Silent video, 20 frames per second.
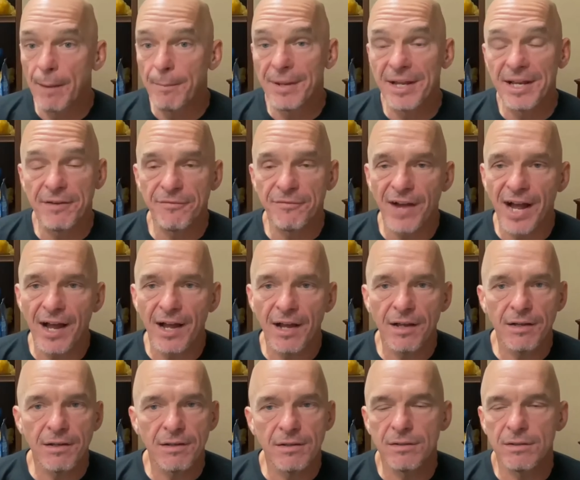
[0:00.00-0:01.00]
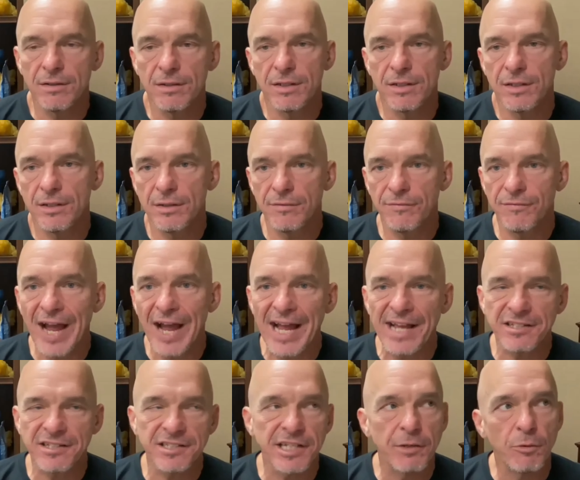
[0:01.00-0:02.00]
I mean, if I
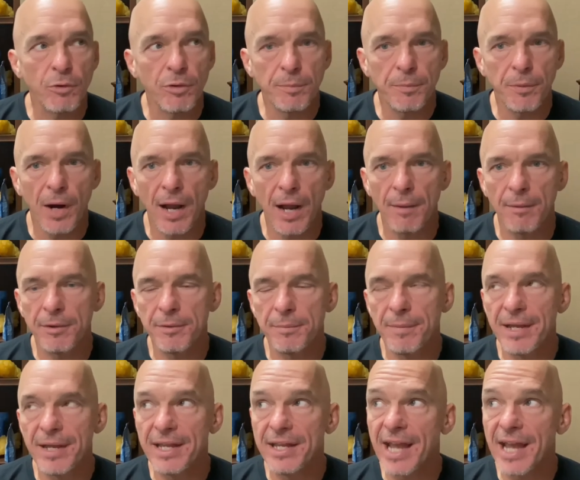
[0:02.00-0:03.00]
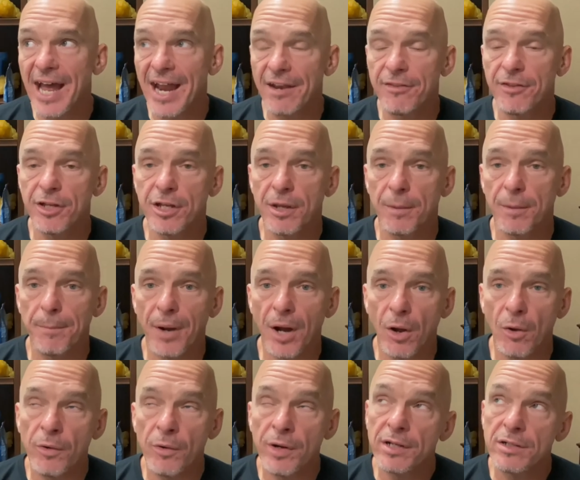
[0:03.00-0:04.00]
fasting would probably be out of the
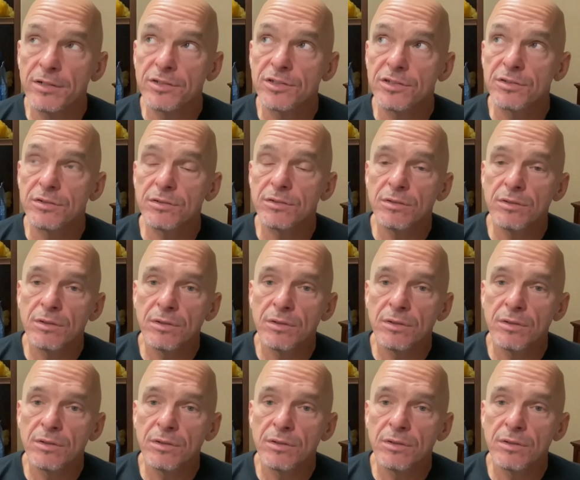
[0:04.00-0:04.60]
components,